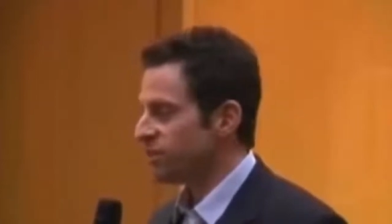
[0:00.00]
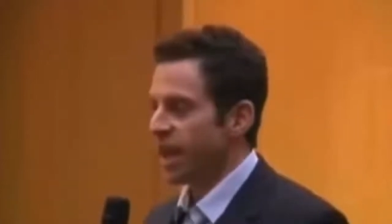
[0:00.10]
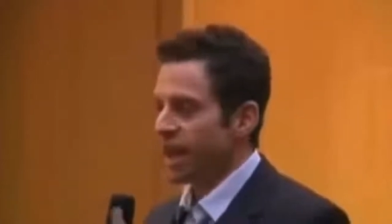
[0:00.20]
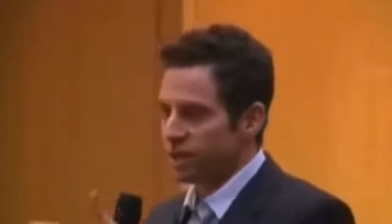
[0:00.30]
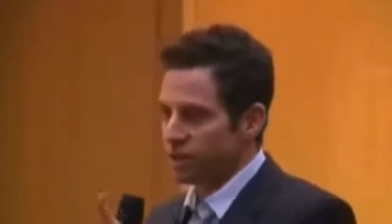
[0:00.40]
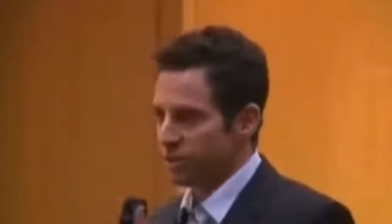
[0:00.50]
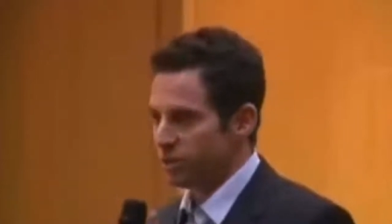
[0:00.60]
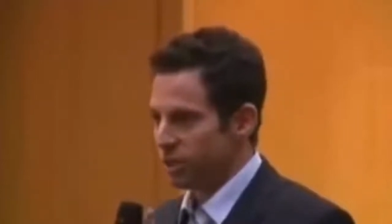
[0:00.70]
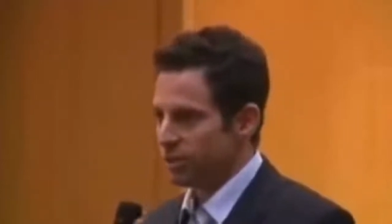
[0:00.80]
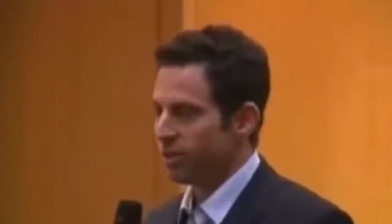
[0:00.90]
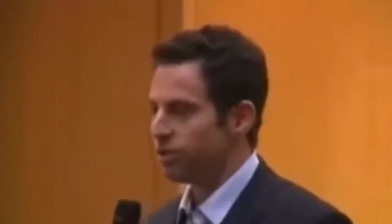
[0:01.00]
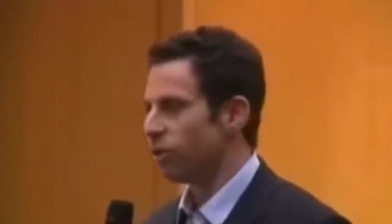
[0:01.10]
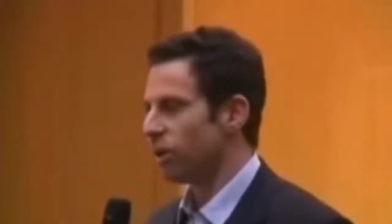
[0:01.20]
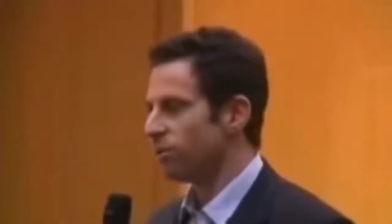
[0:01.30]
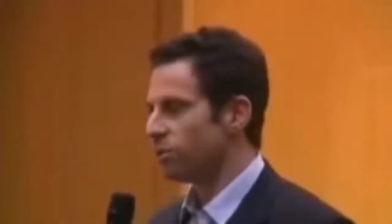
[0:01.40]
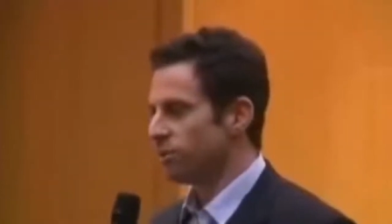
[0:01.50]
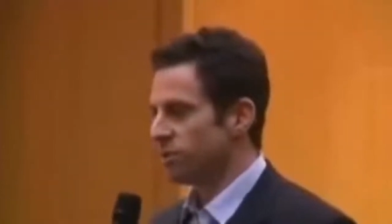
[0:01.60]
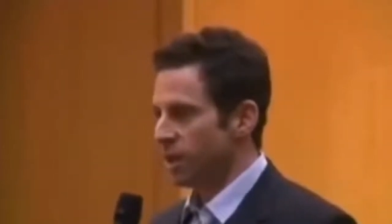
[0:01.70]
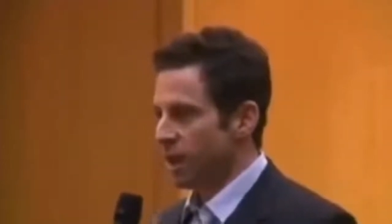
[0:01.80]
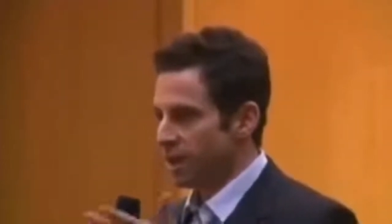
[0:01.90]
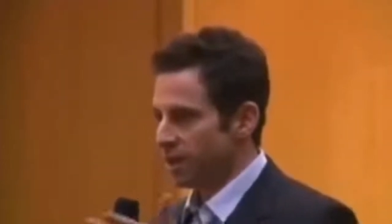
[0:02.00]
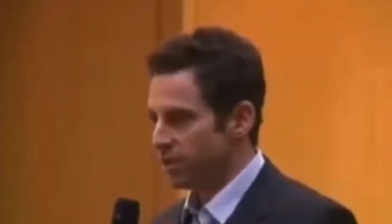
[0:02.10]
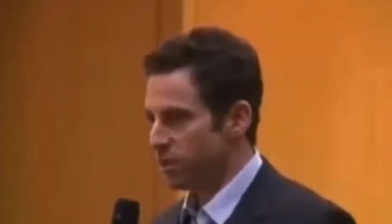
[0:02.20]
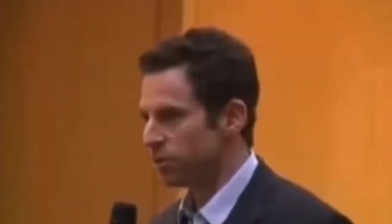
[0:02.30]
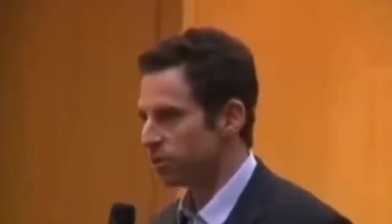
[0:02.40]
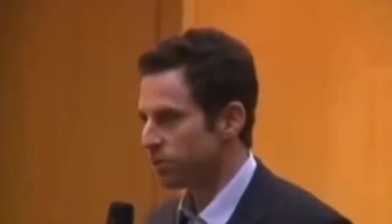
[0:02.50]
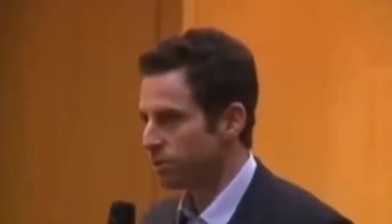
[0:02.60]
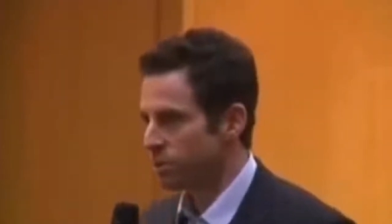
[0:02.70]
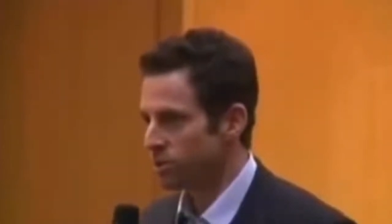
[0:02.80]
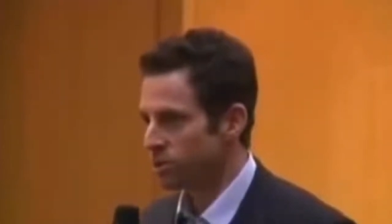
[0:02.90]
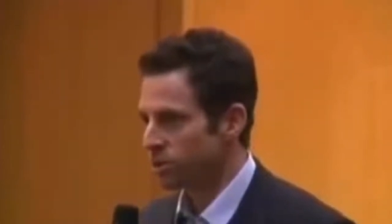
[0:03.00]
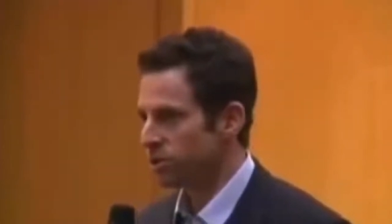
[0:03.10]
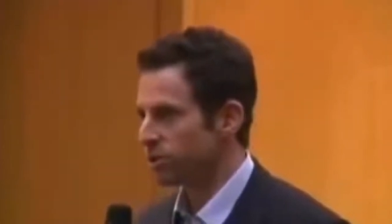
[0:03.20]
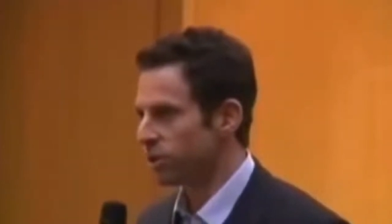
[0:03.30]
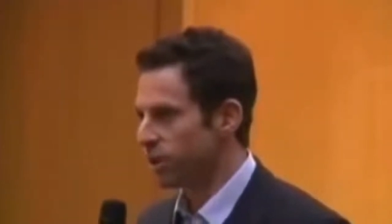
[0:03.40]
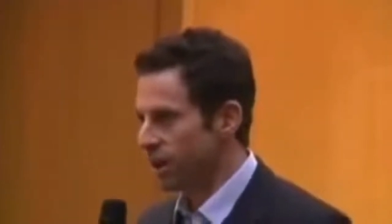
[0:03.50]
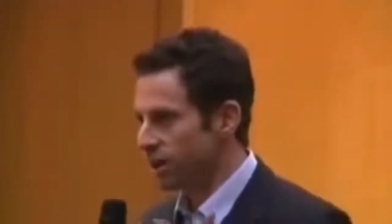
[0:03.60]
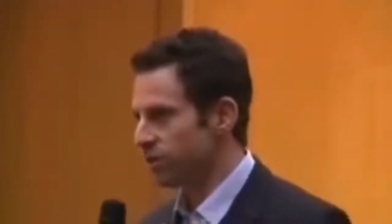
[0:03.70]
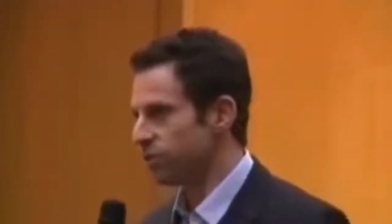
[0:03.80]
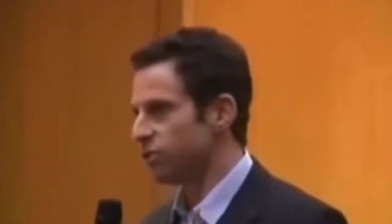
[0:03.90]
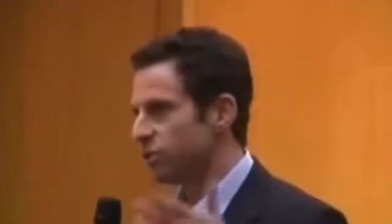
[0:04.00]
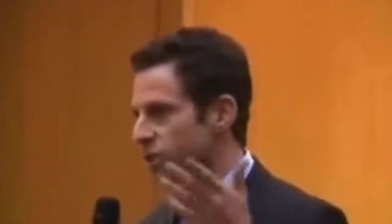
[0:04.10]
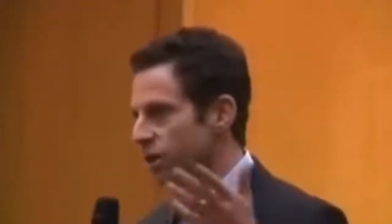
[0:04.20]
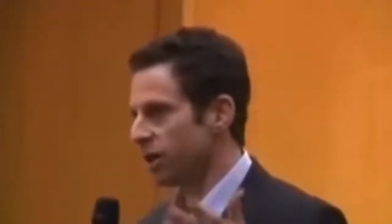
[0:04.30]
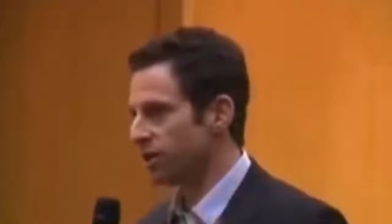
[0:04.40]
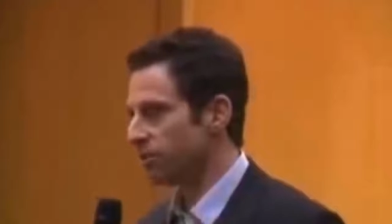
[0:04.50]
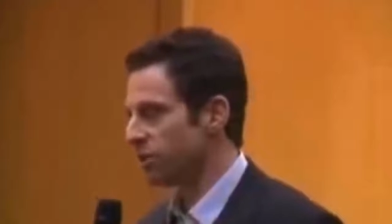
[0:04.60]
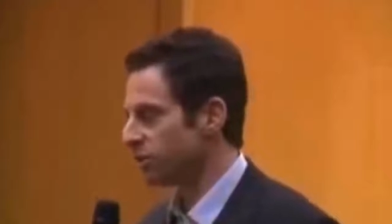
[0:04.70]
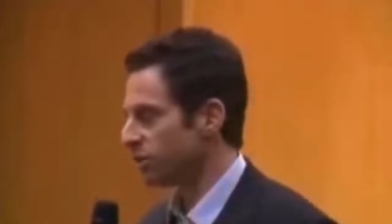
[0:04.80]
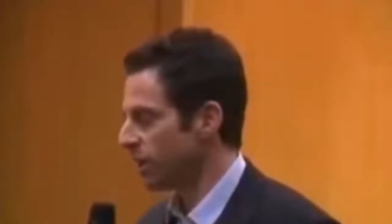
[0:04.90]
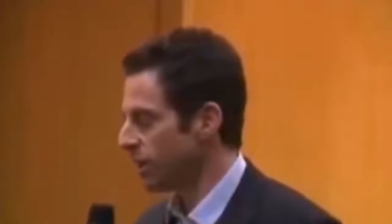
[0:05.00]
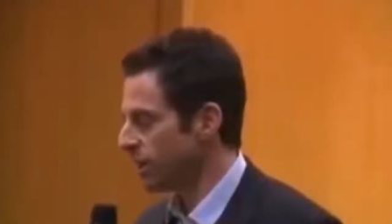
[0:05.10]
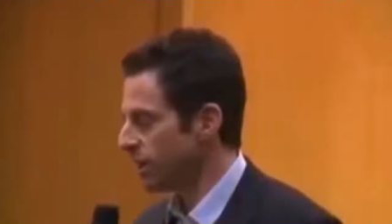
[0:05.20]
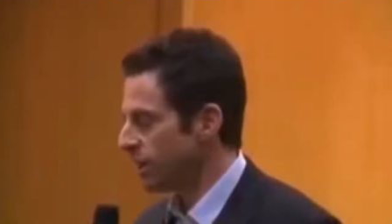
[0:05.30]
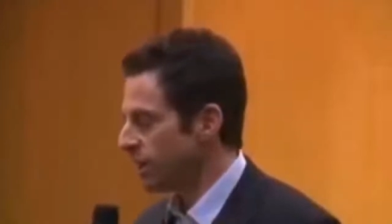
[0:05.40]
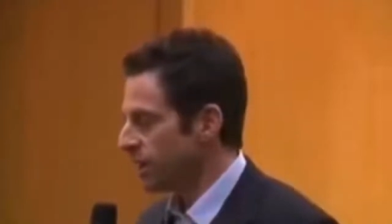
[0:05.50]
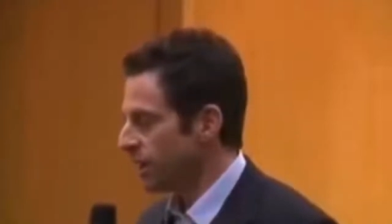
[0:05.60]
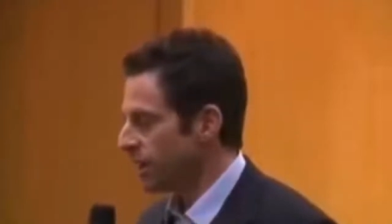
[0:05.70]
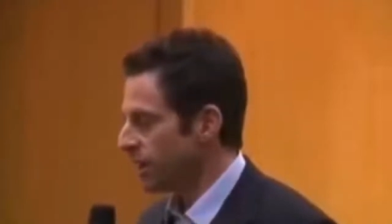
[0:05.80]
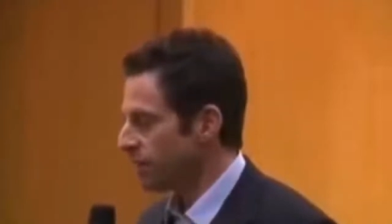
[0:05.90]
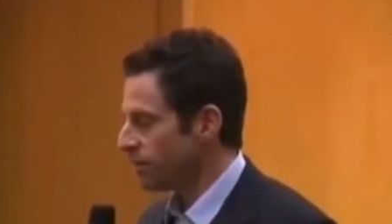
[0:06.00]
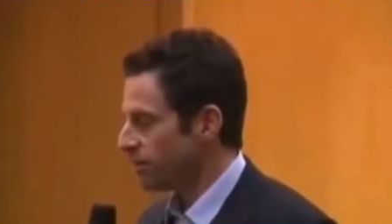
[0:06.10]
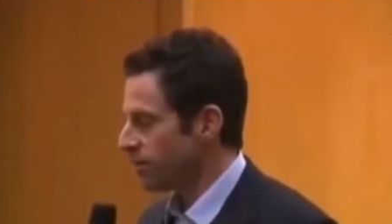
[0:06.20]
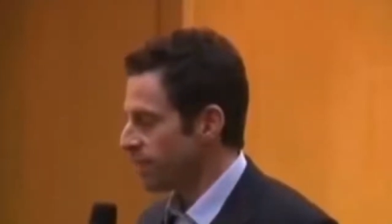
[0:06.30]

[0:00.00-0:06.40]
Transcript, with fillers: this analogy, which I'm now drawing between Poseidon and the pers personal Christian God or the Jewish God or the Muslim God, uh,